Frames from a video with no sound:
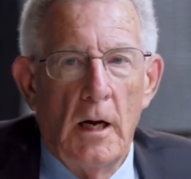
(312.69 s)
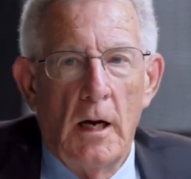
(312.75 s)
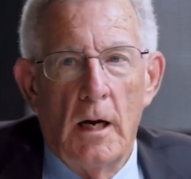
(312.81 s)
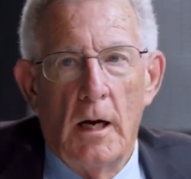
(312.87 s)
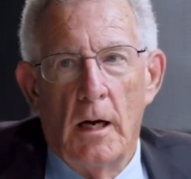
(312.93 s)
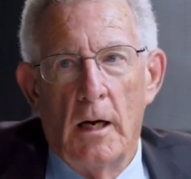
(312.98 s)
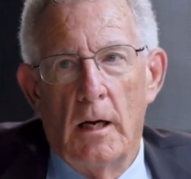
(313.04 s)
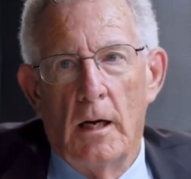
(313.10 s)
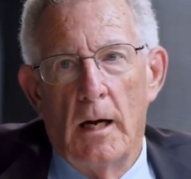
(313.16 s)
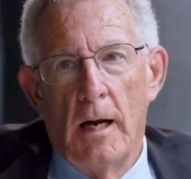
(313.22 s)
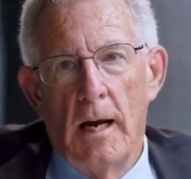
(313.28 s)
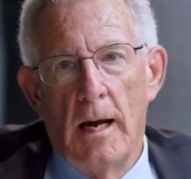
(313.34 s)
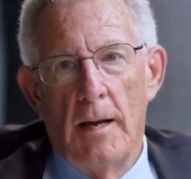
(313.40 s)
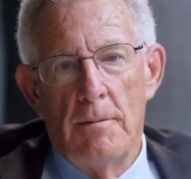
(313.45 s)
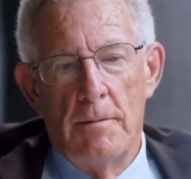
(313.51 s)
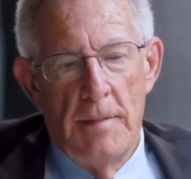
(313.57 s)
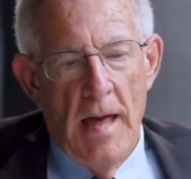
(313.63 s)

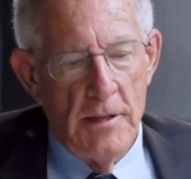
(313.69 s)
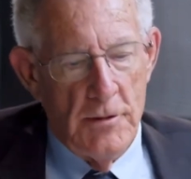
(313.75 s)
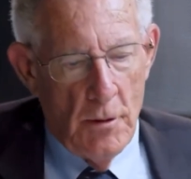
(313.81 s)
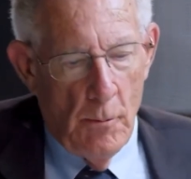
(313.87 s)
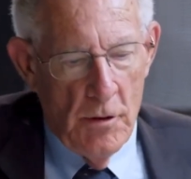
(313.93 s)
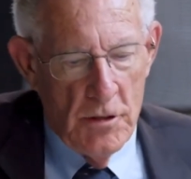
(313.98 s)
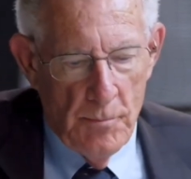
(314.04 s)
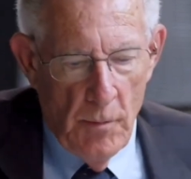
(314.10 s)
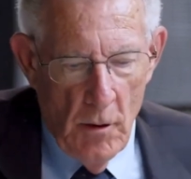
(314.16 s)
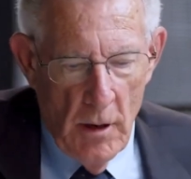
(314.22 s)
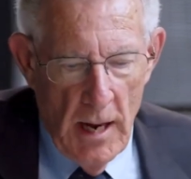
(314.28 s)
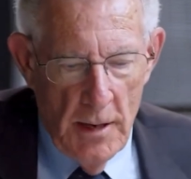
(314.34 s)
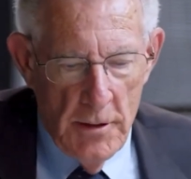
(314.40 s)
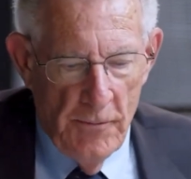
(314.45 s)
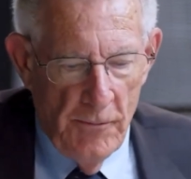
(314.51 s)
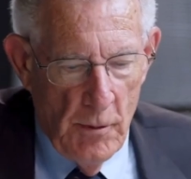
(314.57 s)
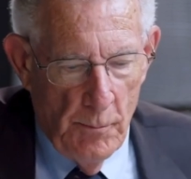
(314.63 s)
And that's always part.
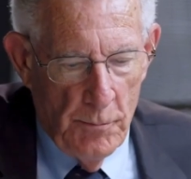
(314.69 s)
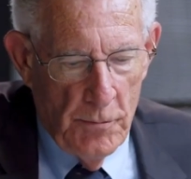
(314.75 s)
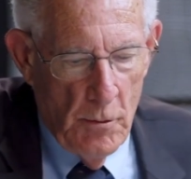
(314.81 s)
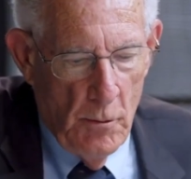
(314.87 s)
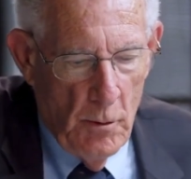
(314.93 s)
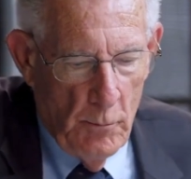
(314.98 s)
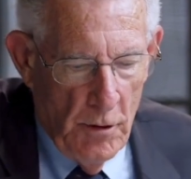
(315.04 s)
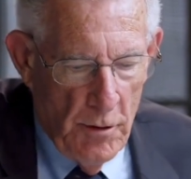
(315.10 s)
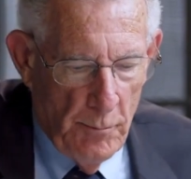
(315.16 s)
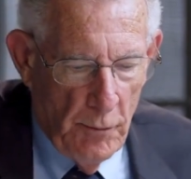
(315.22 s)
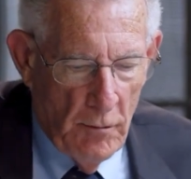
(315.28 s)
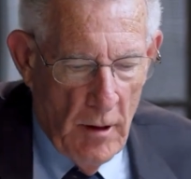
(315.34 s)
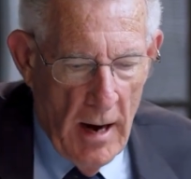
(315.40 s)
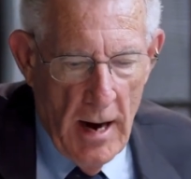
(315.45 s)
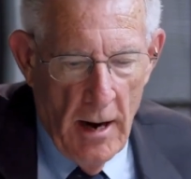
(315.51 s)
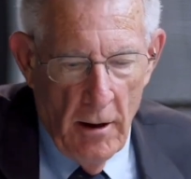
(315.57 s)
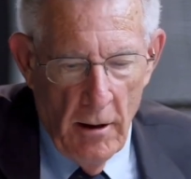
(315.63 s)
And if you do it with
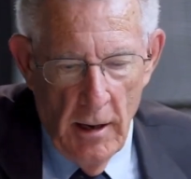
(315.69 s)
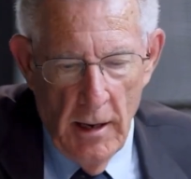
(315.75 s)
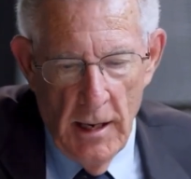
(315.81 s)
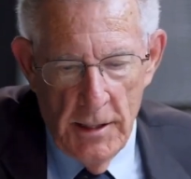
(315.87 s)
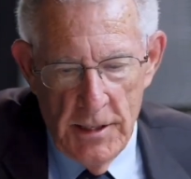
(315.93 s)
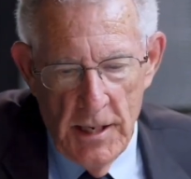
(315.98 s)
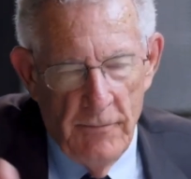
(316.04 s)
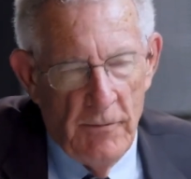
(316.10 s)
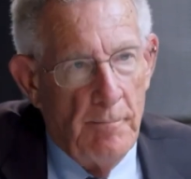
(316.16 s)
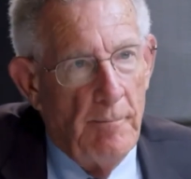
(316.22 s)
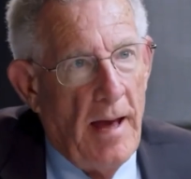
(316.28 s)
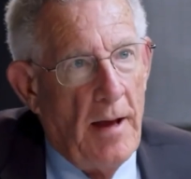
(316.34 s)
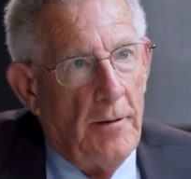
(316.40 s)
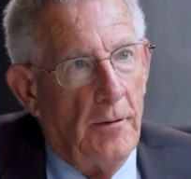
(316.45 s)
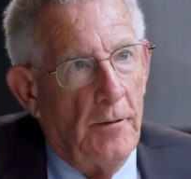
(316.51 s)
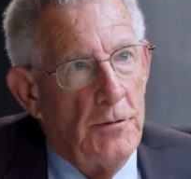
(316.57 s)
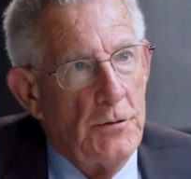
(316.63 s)
prayer, it's even
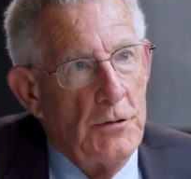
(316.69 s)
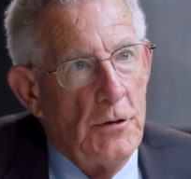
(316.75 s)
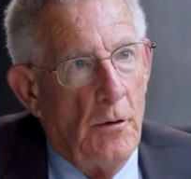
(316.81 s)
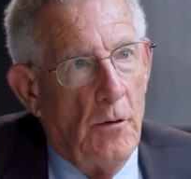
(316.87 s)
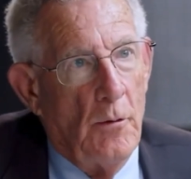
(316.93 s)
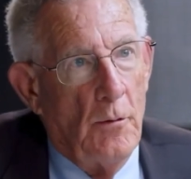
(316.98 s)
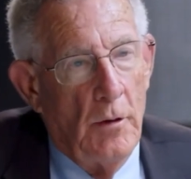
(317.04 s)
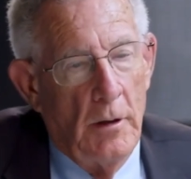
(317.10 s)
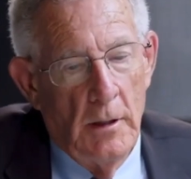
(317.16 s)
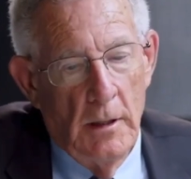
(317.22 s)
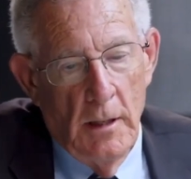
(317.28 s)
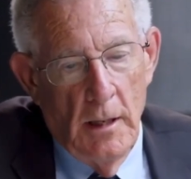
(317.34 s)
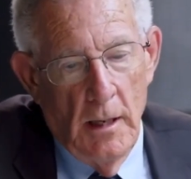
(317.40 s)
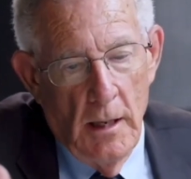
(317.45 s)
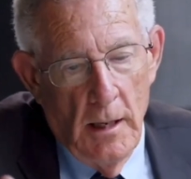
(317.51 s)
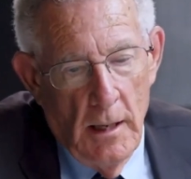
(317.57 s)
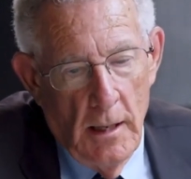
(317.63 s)
better. So
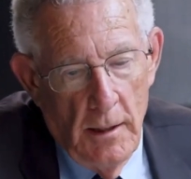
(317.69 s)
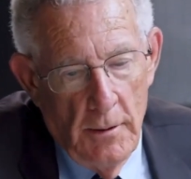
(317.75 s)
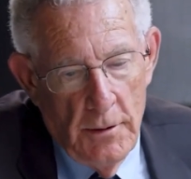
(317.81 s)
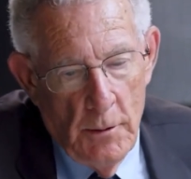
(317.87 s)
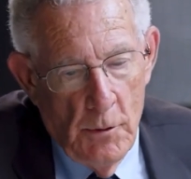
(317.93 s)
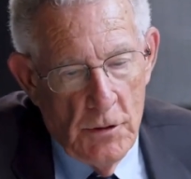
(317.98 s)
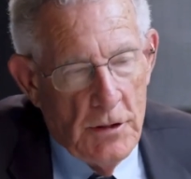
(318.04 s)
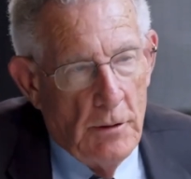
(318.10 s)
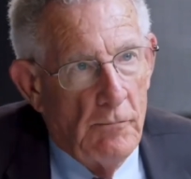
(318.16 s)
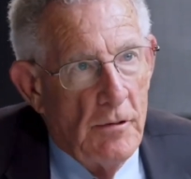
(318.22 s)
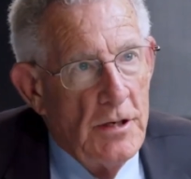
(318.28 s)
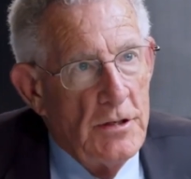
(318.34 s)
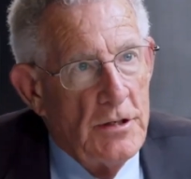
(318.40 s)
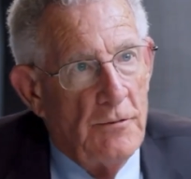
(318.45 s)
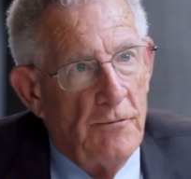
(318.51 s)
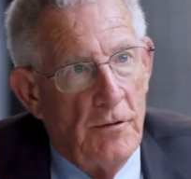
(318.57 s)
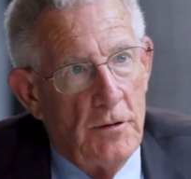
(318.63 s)
there was a
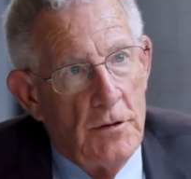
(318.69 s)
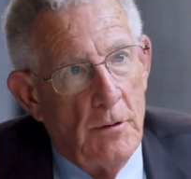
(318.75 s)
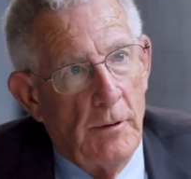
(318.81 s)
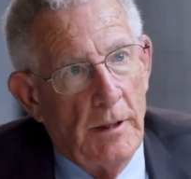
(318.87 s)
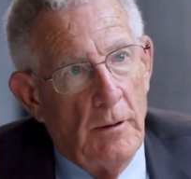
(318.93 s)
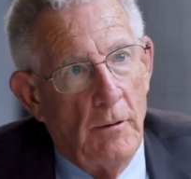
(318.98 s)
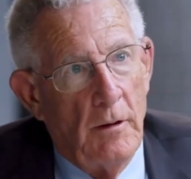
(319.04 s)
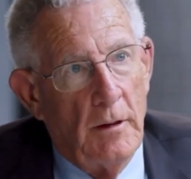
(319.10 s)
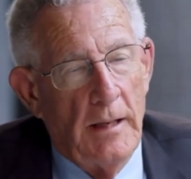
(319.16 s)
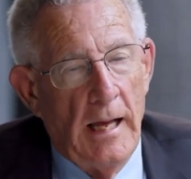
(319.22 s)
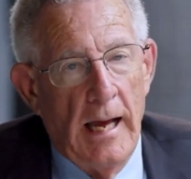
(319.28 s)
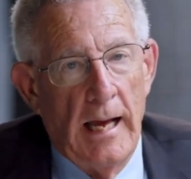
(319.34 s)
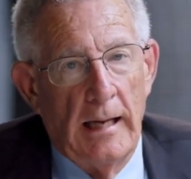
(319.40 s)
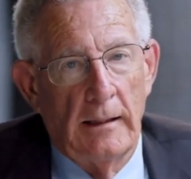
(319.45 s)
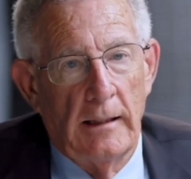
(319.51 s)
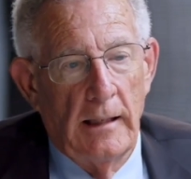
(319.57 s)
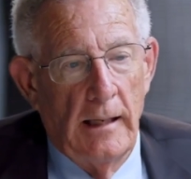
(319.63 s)
reason for doing all
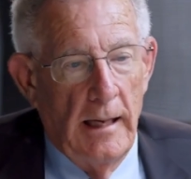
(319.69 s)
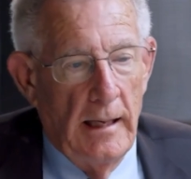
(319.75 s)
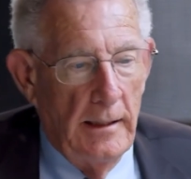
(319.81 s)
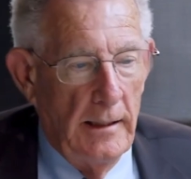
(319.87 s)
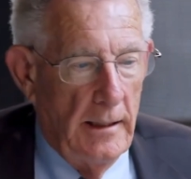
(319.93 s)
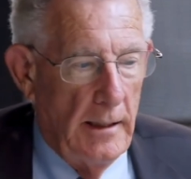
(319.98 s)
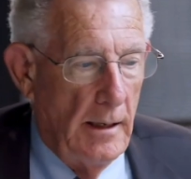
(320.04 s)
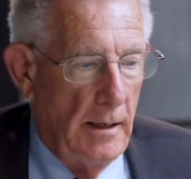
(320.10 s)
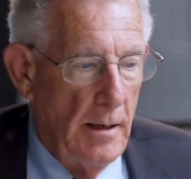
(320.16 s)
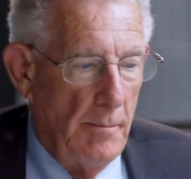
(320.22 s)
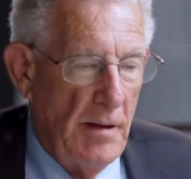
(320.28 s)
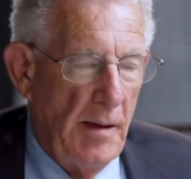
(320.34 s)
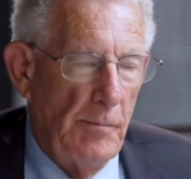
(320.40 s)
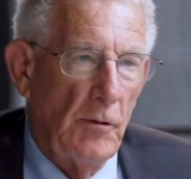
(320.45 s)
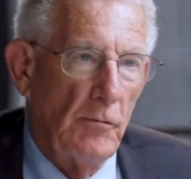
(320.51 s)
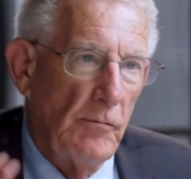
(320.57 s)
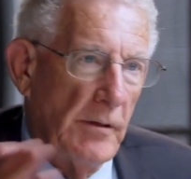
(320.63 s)
that. And
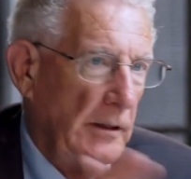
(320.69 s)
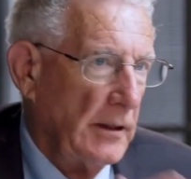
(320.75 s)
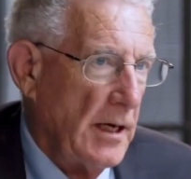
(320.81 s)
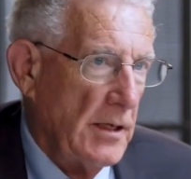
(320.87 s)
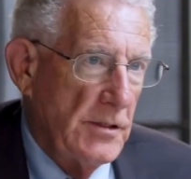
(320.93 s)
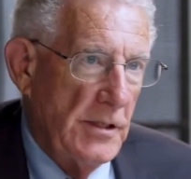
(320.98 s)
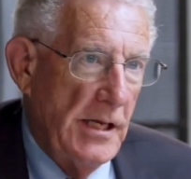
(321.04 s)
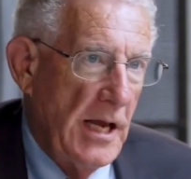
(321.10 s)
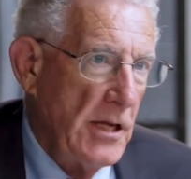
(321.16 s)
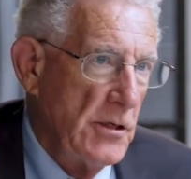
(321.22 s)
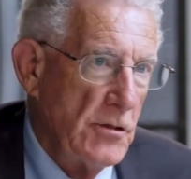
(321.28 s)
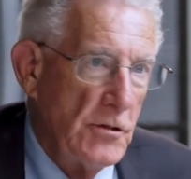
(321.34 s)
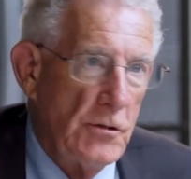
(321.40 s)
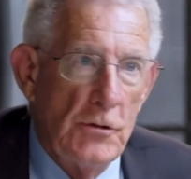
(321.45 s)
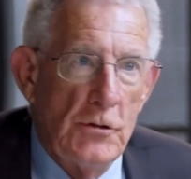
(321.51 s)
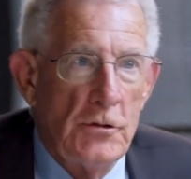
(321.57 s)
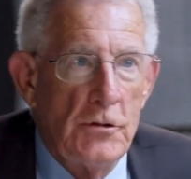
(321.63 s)
people realized, the
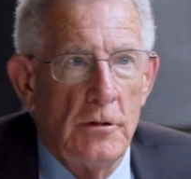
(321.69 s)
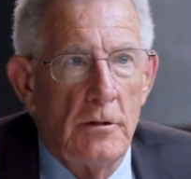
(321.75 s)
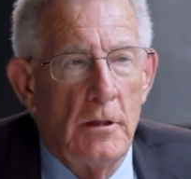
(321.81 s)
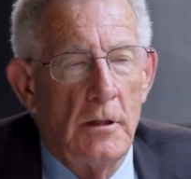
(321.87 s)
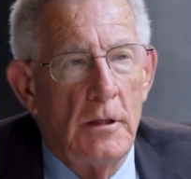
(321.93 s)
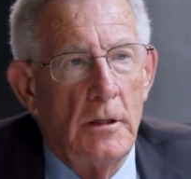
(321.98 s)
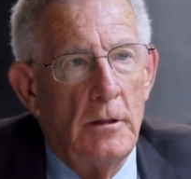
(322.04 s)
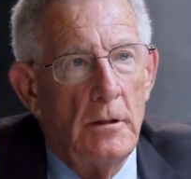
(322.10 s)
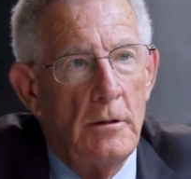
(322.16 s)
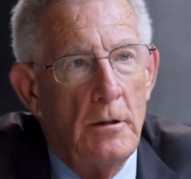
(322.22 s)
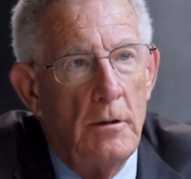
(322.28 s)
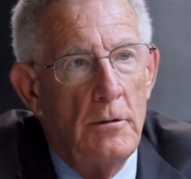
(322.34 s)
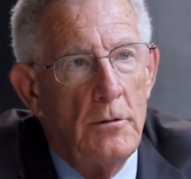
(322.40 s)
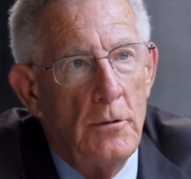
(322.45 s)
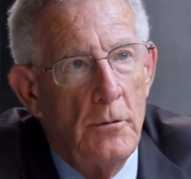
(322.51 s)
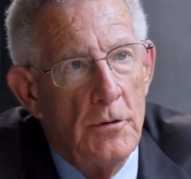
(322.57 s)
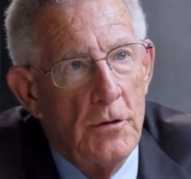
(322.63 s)
ancients
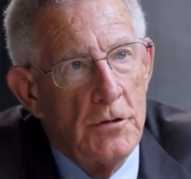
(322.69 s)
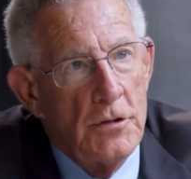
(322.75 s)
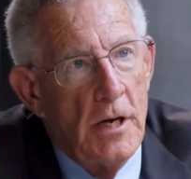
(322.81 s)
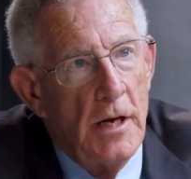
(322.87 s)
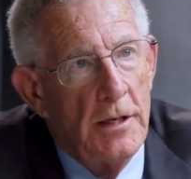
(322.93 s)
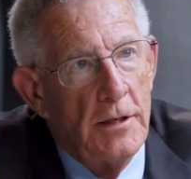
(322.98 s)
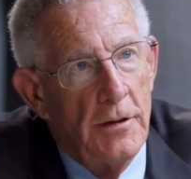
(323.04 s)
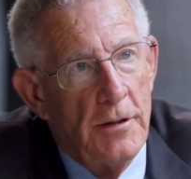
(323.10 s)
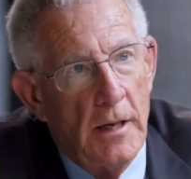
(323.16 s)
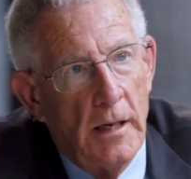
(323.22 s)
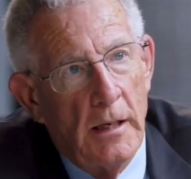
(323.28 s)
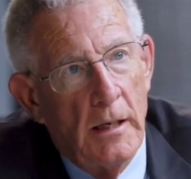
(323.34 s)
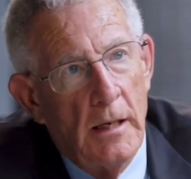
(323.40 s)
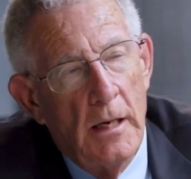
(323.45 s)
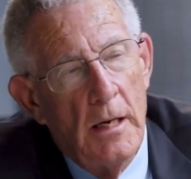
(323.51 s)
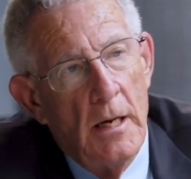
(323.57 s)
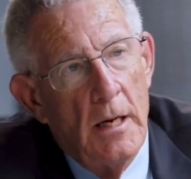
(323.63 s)
knew this kind of thing.